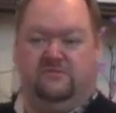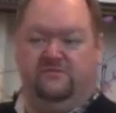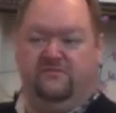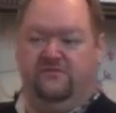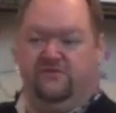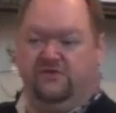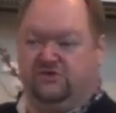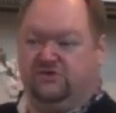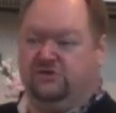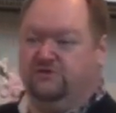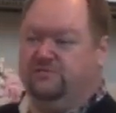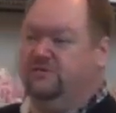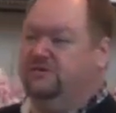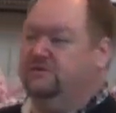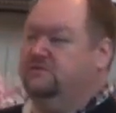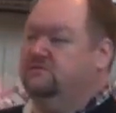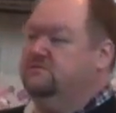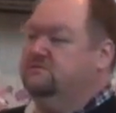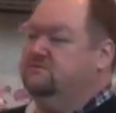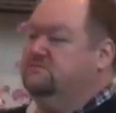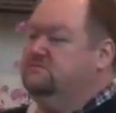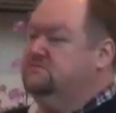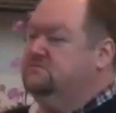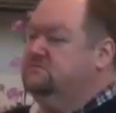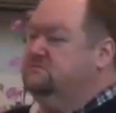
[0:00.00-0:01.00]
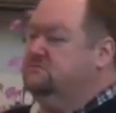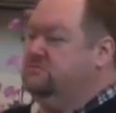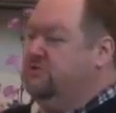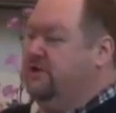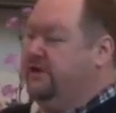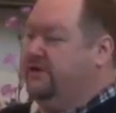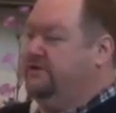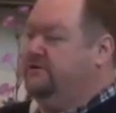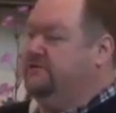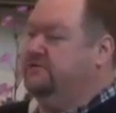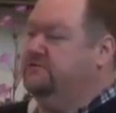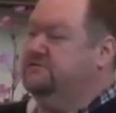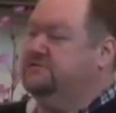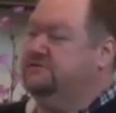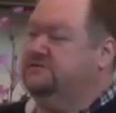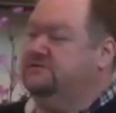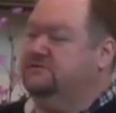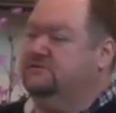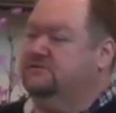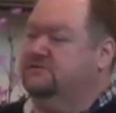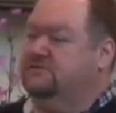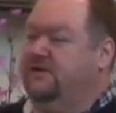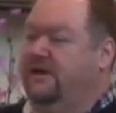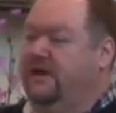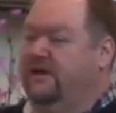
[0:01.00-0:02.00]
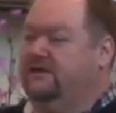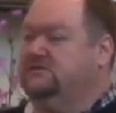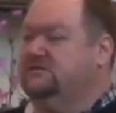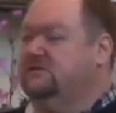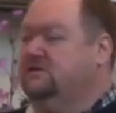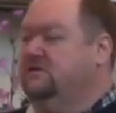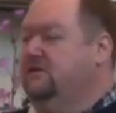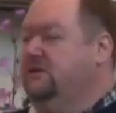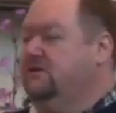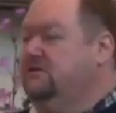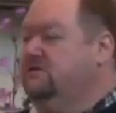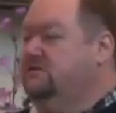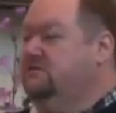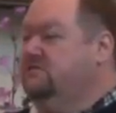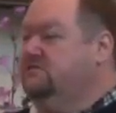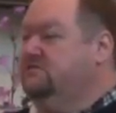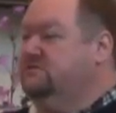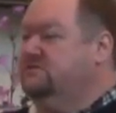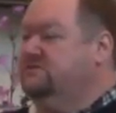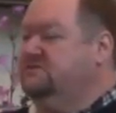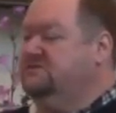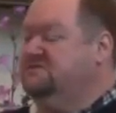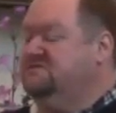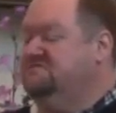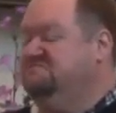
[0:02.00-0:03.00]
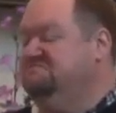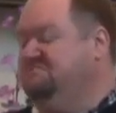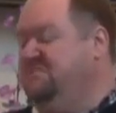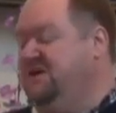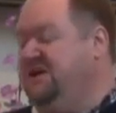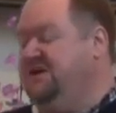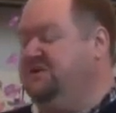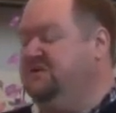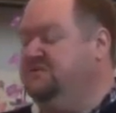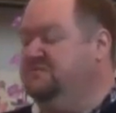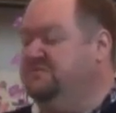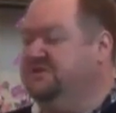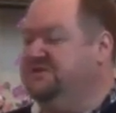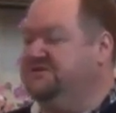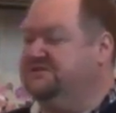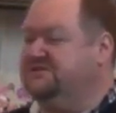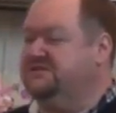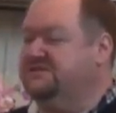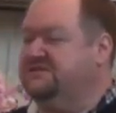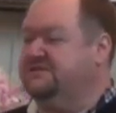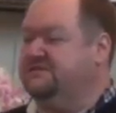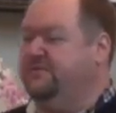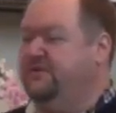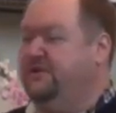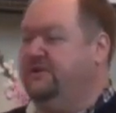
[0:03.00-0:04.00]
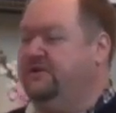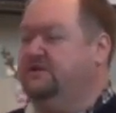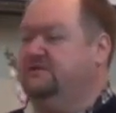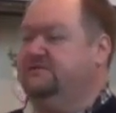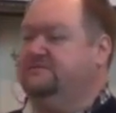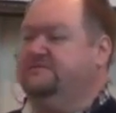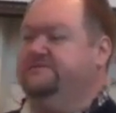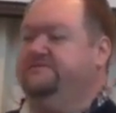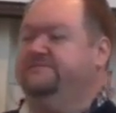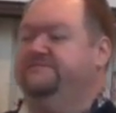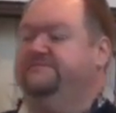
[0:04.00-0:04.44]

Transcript: fishermen, writers, tax collectors, minor businessmen.